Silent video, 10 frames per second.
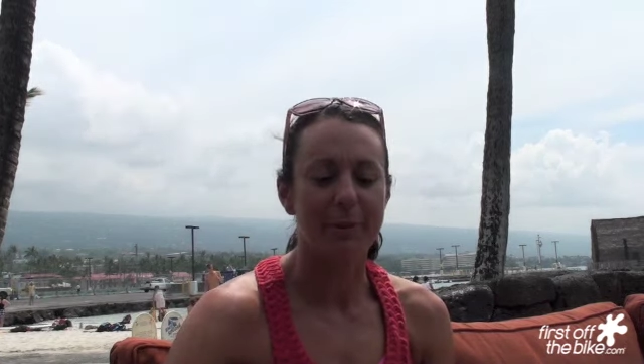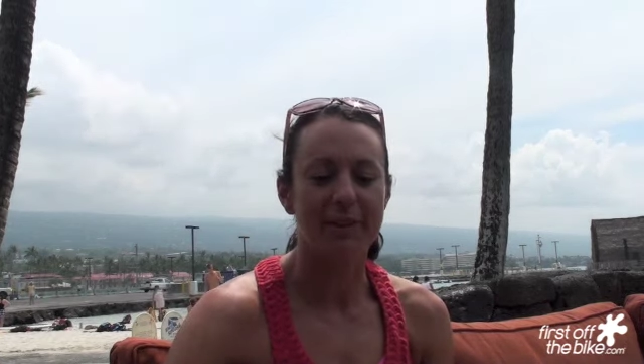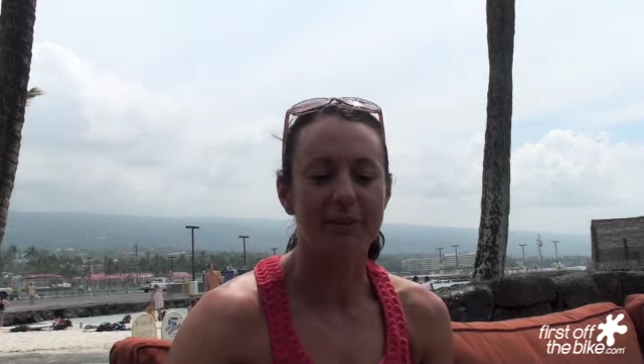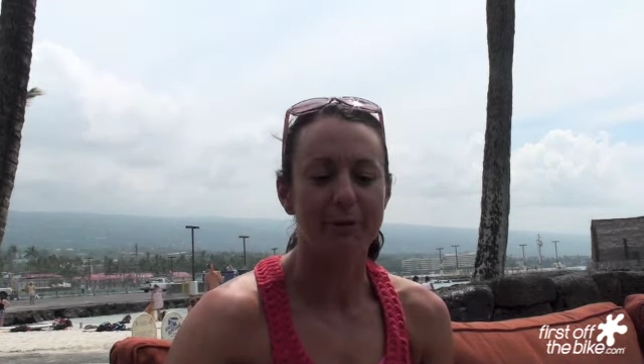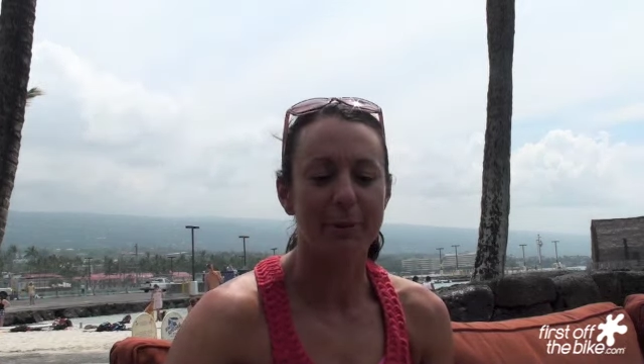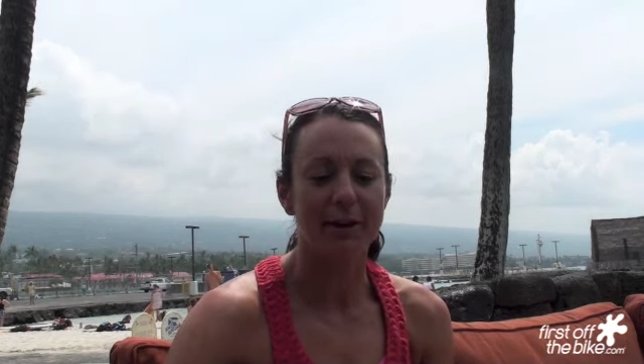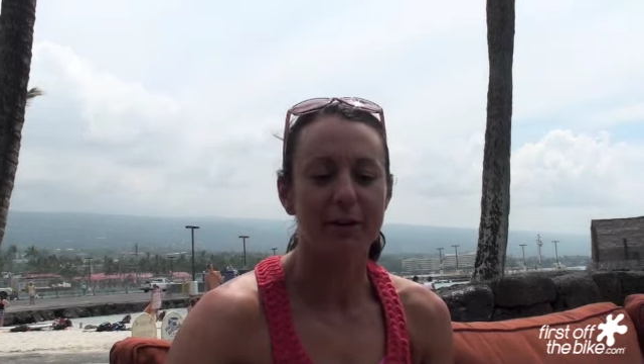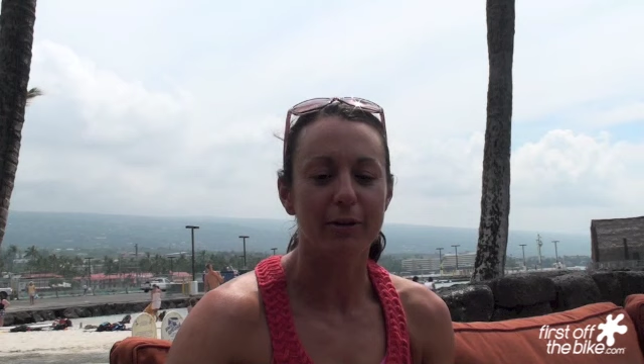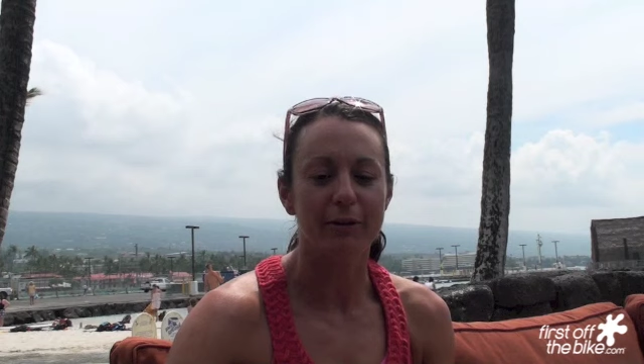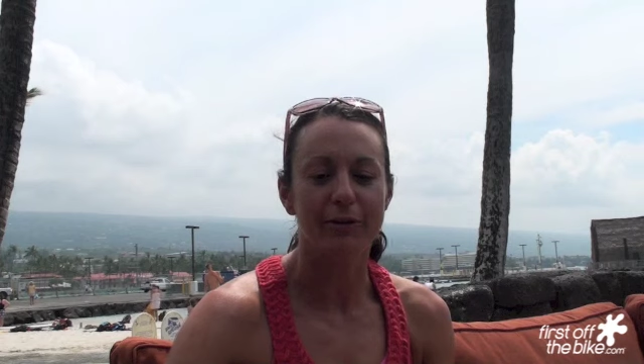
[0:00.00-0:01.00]
but there's been a
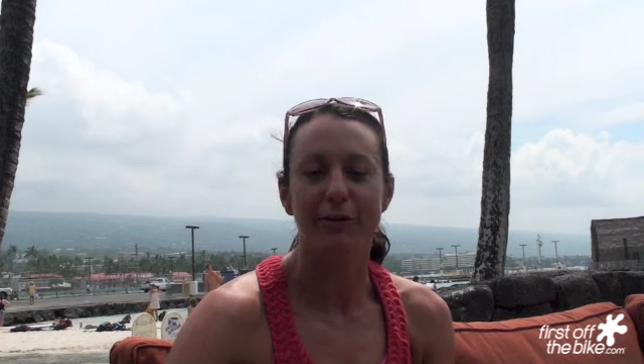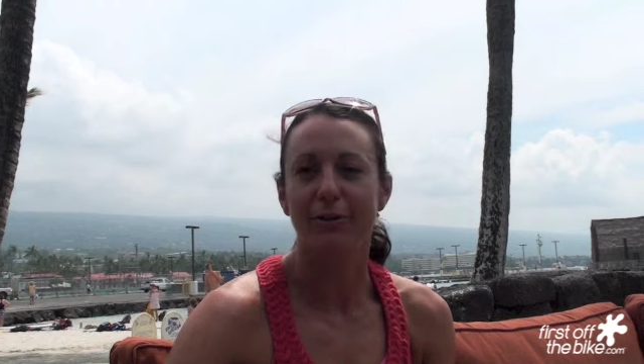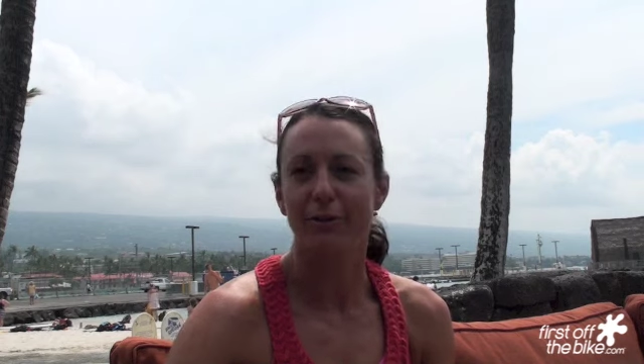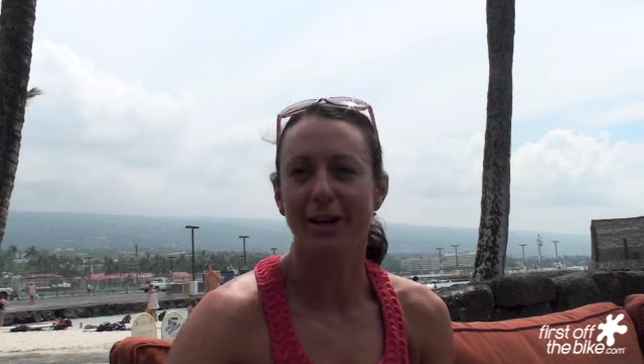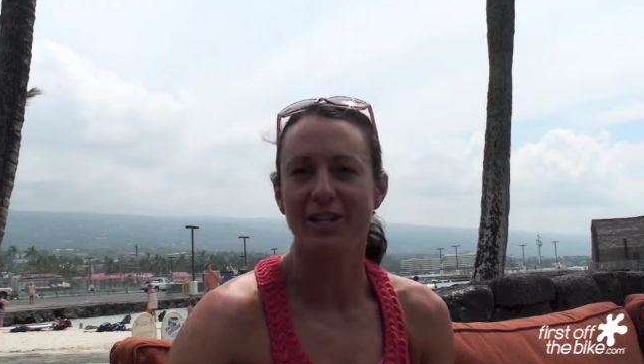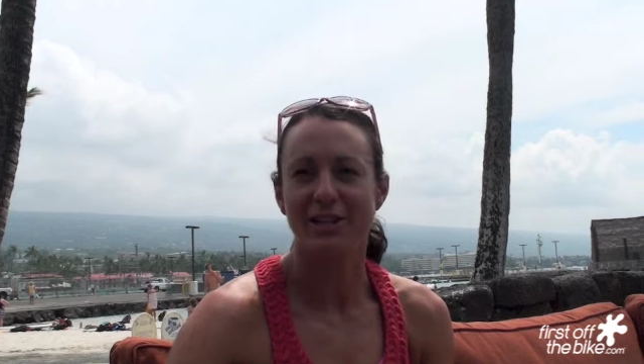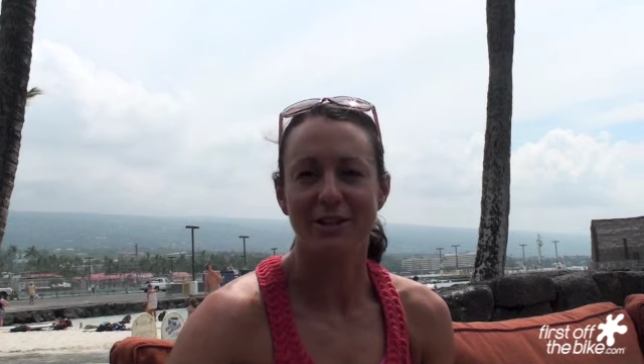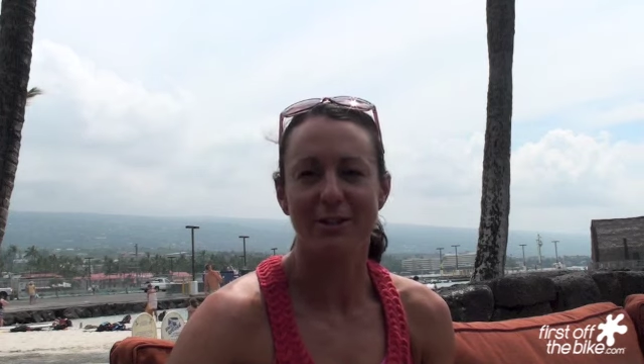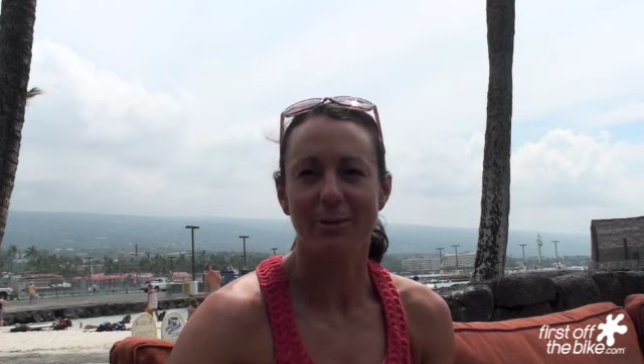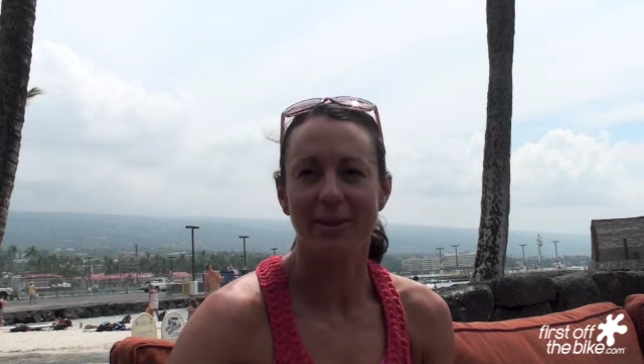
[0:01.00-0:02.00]
lot of
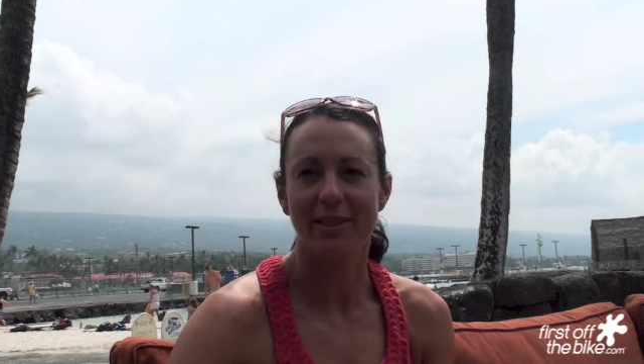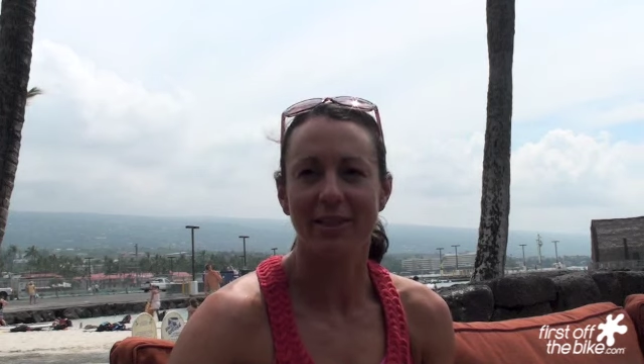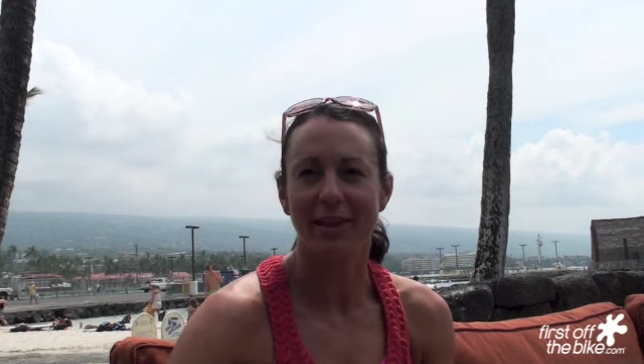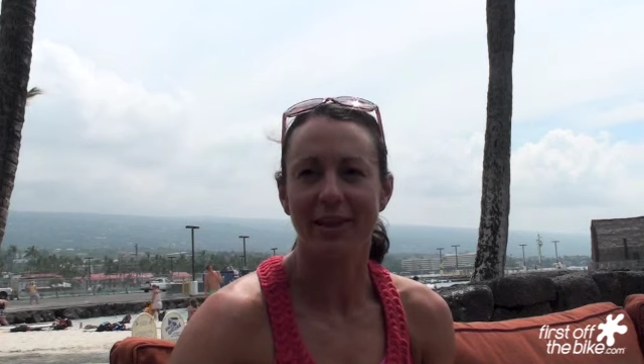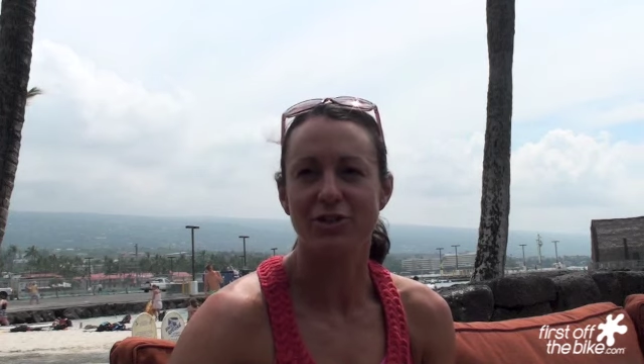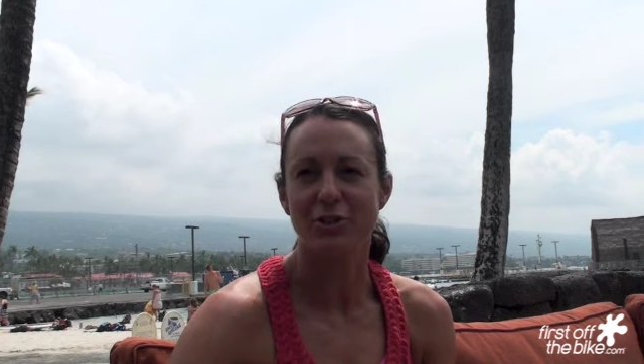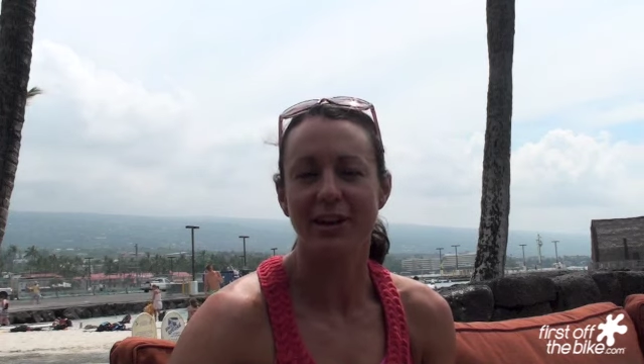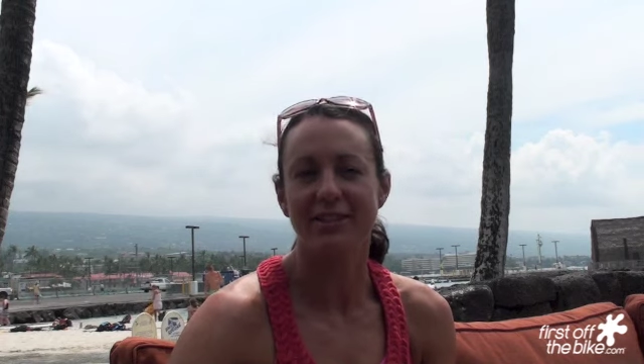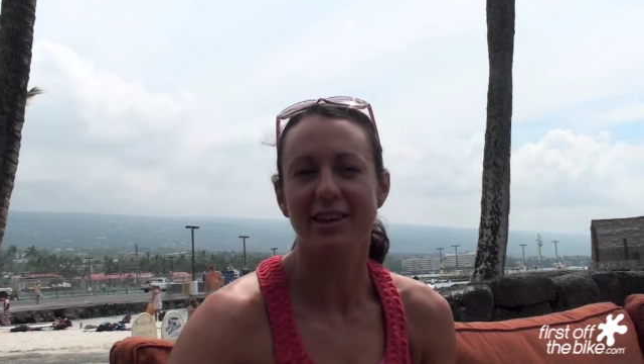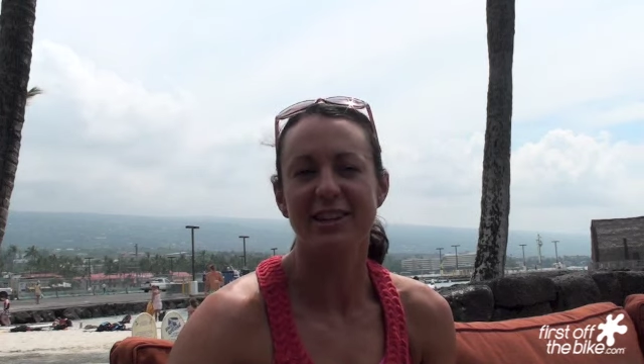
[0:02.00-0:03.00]
frustrations with
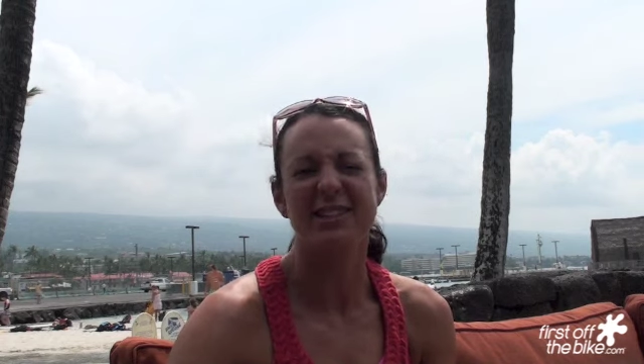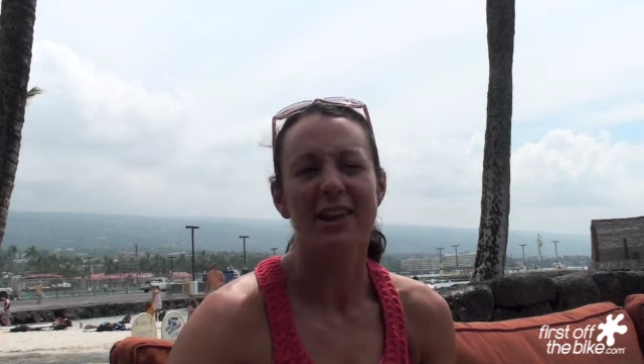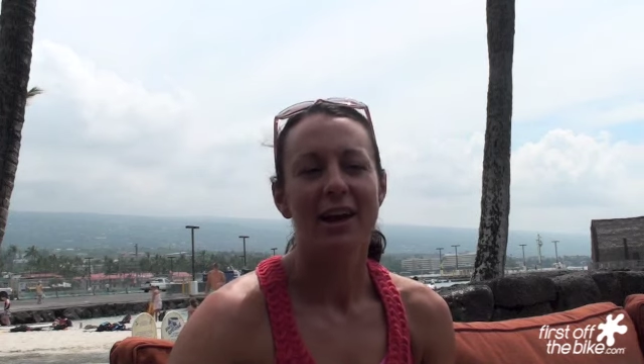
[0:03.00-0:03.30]
injuries, and I